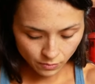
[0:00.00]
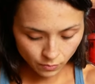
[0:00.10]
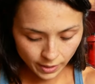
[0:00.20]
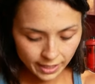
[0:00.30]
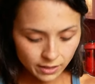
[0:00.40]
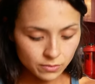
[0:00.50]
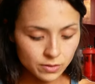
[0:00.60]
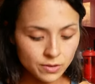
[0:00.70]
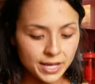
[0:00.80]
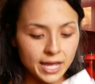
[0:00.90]
Wow,
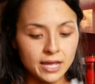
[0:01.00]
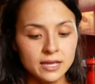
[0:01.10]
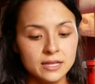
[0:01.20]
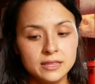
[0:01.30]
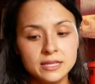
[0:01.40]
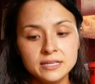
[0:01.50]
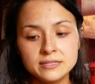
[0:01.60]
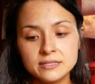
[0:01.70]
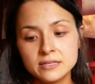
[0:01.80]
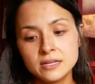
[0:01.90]
okay.
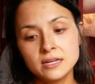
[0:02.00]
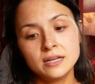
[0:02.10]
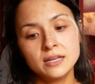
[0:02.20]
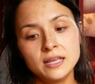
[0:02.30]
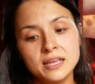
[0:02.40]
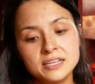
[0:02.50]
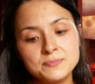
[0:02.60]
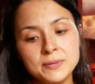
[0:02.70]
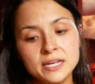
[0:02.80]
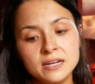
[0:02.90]
This is
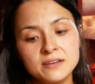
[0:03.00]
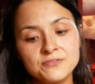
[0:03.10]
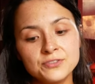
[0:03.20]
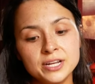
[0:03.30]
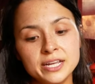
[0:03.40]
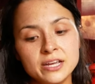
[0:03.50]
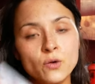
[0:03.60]
peanut-free